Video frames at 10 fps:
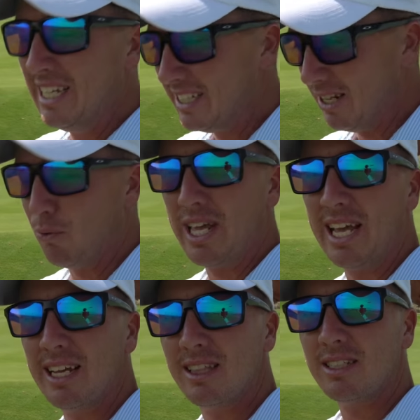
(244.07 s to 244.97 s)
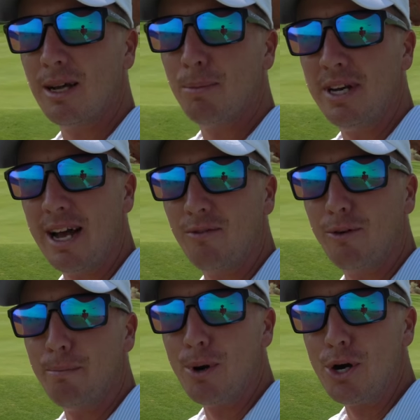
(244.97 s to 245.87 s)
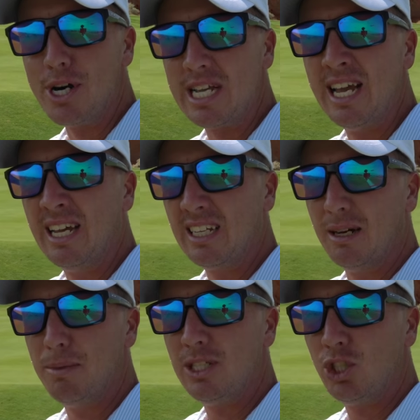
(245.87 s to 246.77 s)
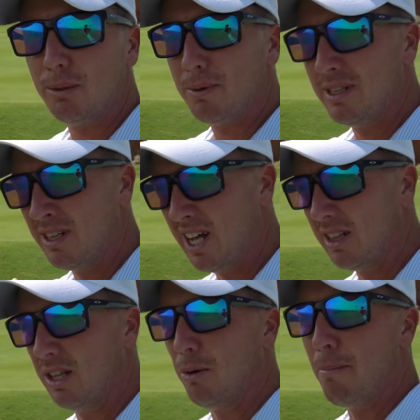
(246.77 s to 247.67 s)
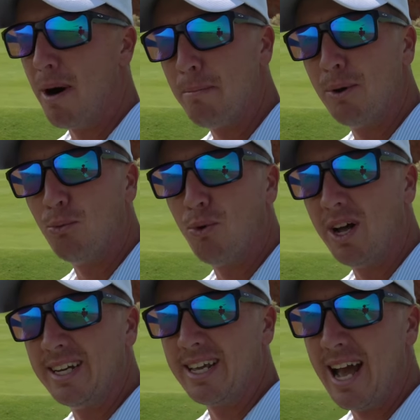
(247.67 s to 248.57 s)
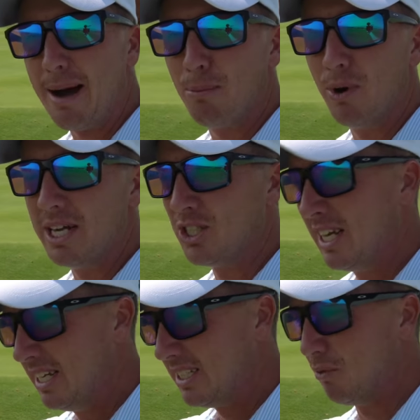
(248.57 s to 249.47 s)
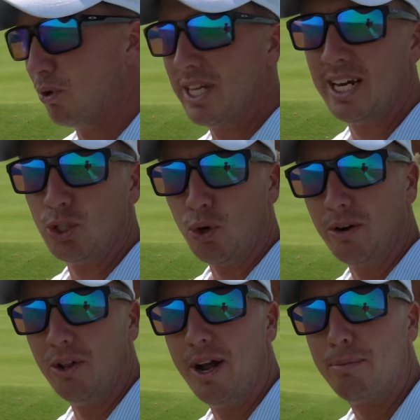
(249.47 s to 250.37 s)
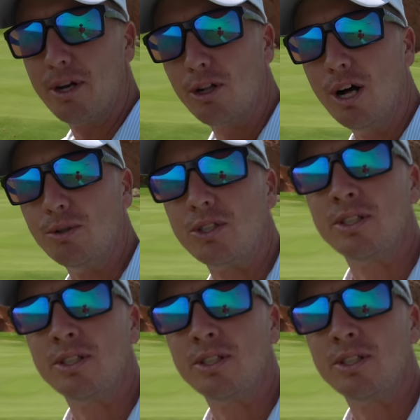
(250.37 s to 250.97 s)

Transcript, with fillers: See if we can't get this up and down for birdie. Gonna be chipping a little bump and run gap wedge. See if we can get it trundling up there close.